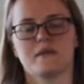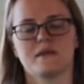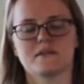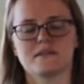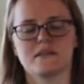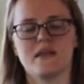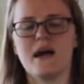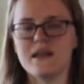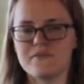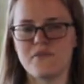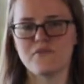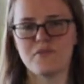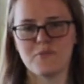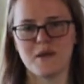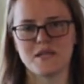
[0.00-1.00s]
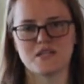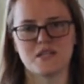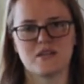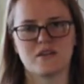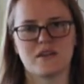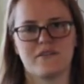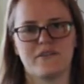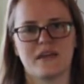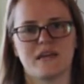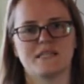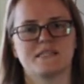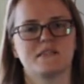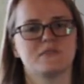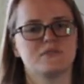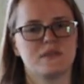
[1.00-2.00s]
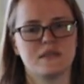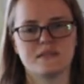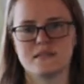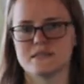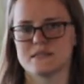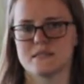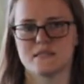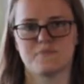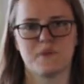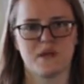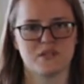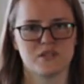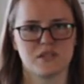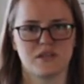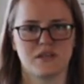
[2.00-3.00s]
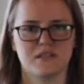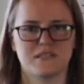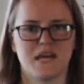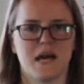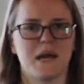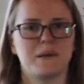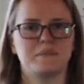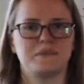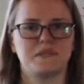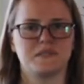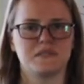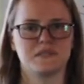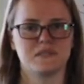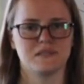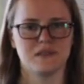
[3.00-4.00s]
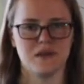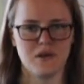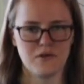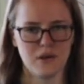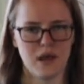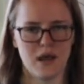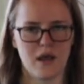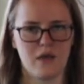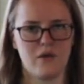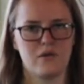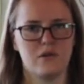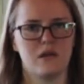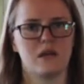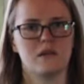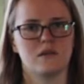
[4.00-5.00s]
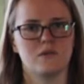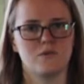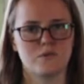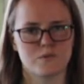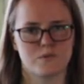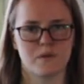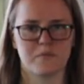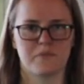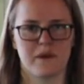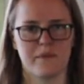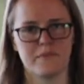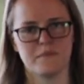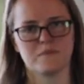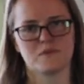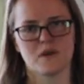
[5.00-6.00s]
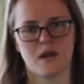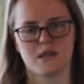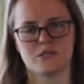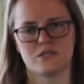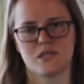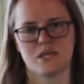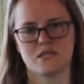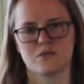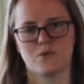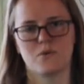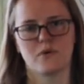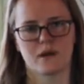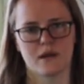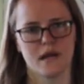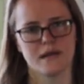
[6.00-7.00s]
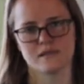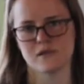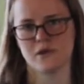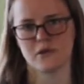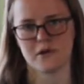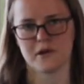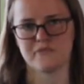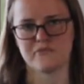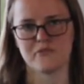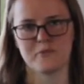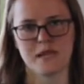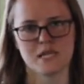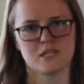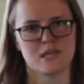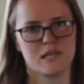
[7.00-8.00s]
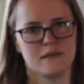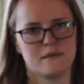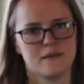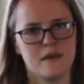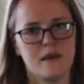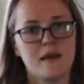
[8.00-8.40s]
There's a lot of information they're giving us, so this is an especially good time to slow down and use word problem strategy to organize all our information.